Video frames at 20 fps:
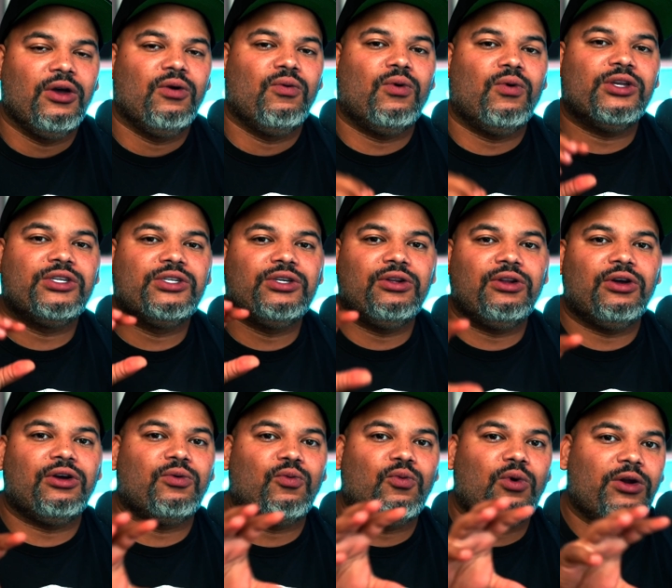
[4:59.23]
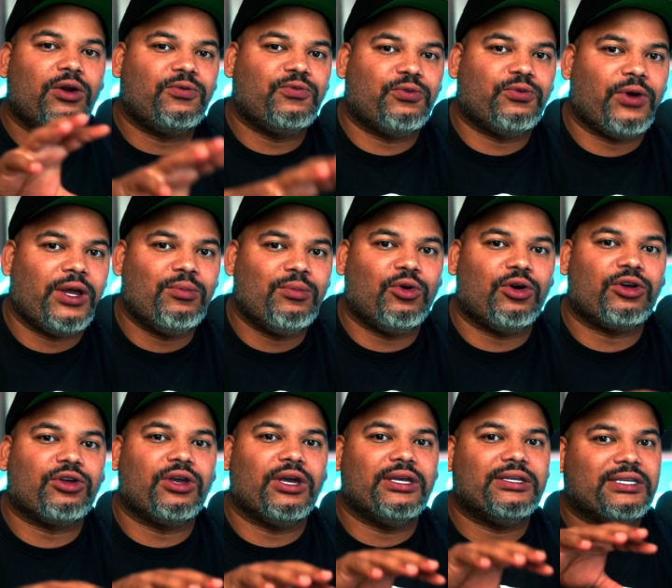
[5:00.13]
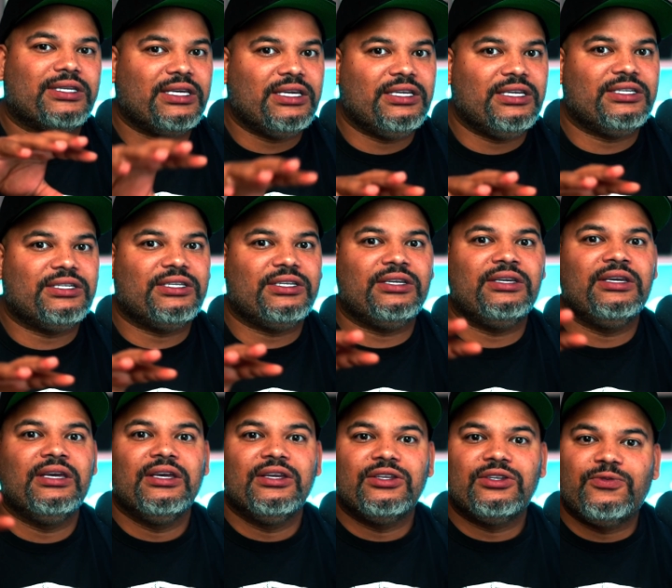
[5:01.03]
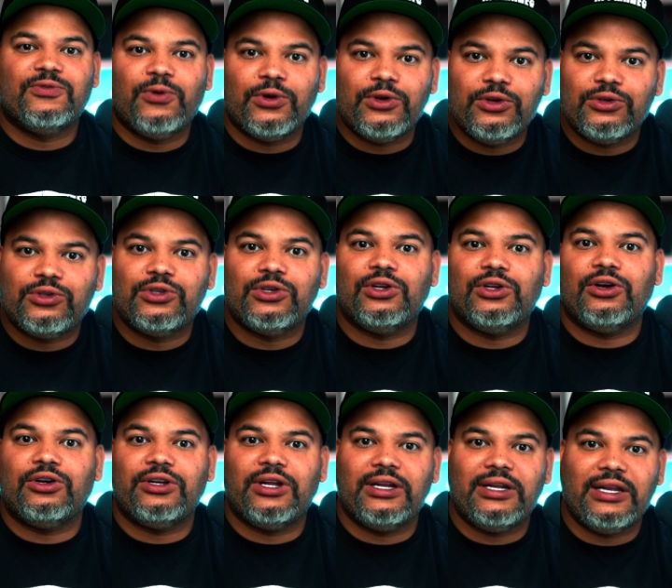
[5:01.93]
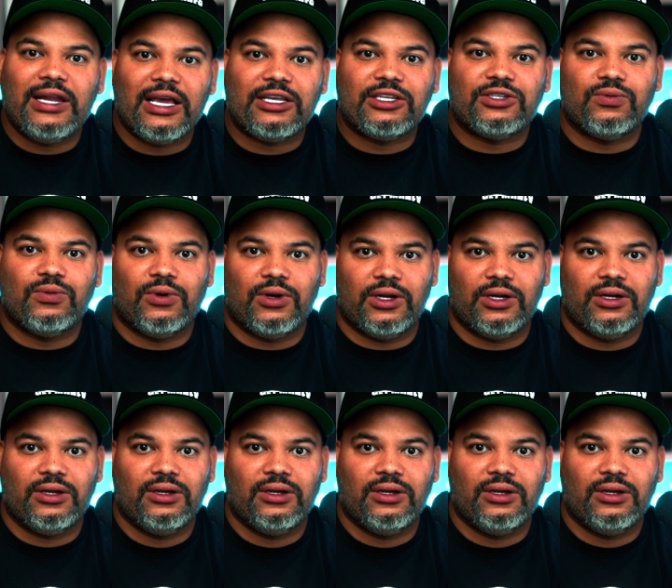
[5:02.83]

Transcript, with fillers: Once you learn one framework, it's easy for you to learn the next one